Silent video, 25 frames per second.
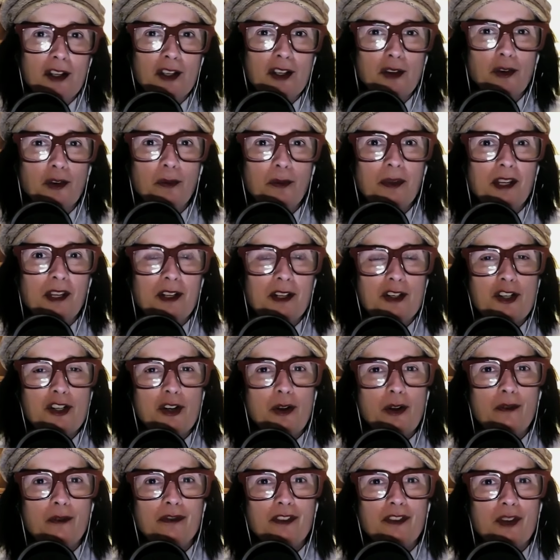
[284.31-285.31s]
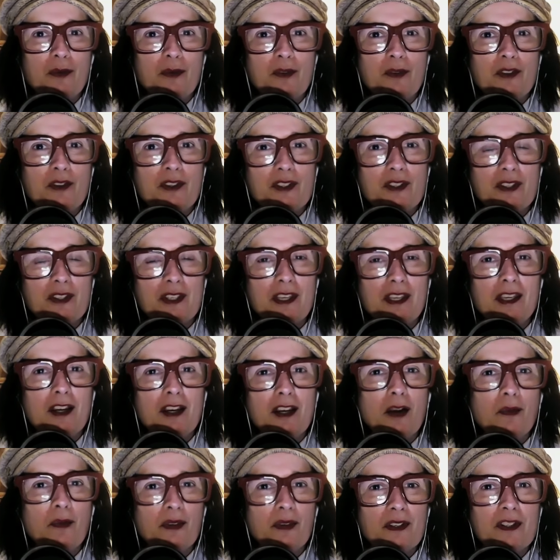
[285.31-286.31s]
a European trophy was the
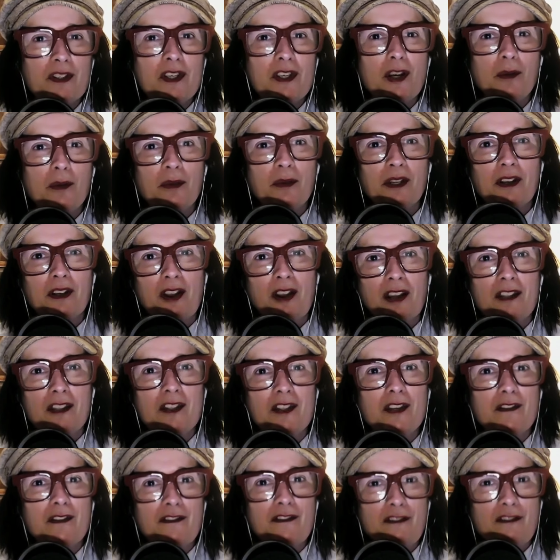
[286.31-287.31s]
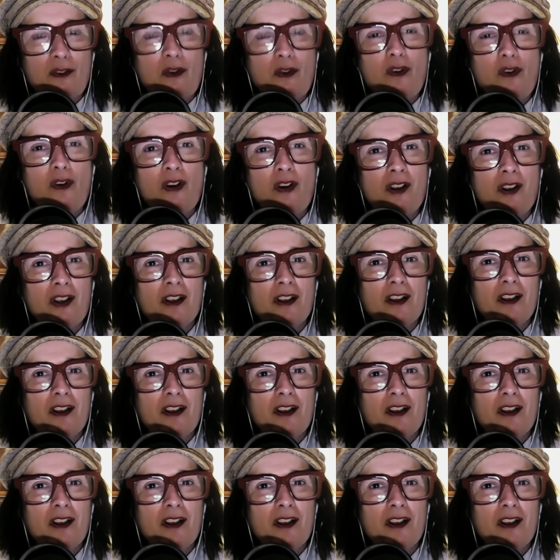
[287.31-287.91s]
Cup Winners' Cup in '94,